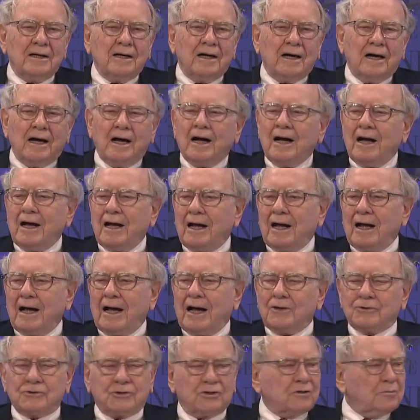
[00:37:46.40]
uh,
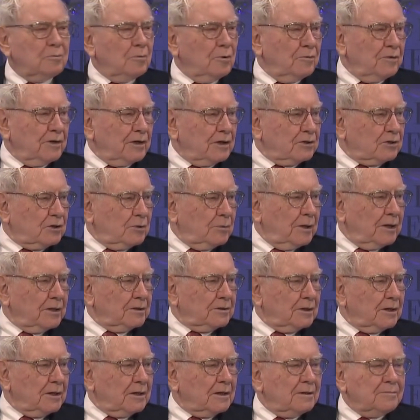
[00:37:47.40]
houses moving at the rate
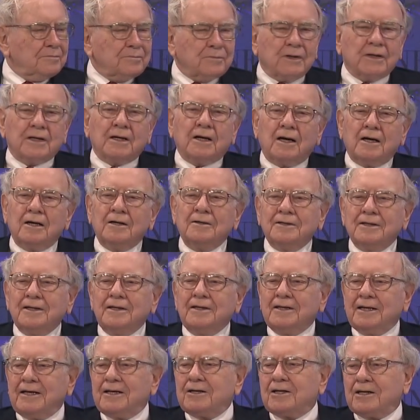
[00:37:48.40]
they they are.
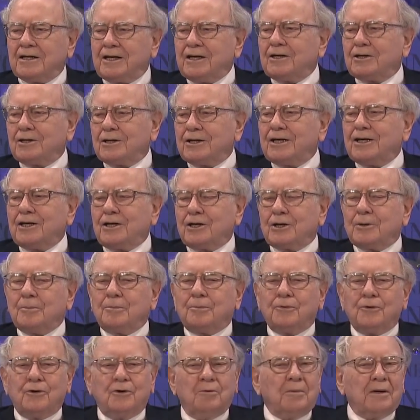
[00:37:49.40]
It'll it'll it'll
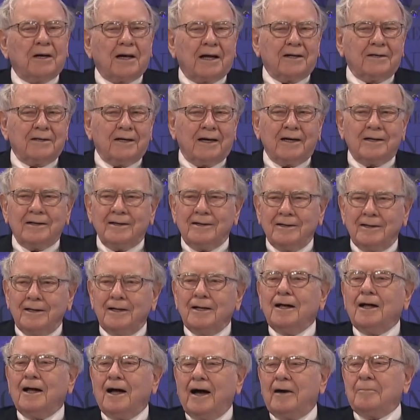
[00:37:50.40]
improve, but I, I
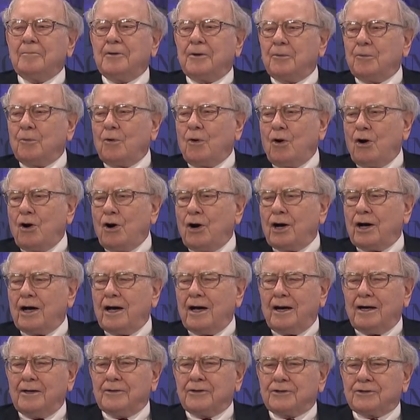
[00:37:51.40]
I've been wrong
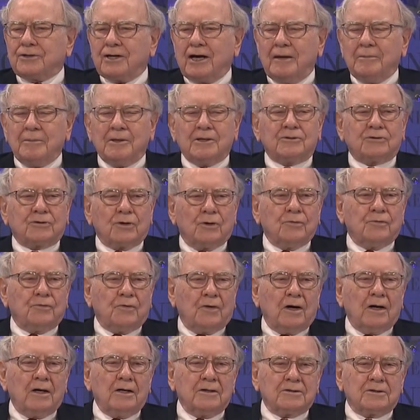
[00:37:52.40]
on the timing so
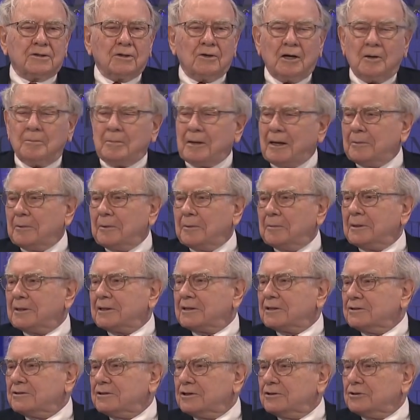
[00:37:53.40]
far, so I'll probably
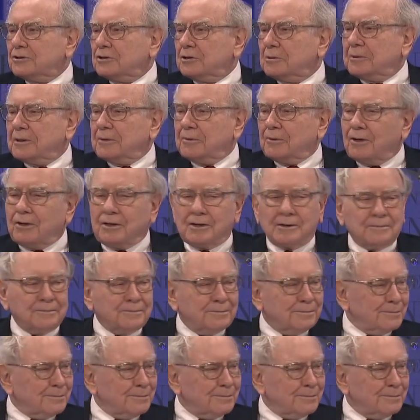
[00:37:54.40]
continue to be wrong.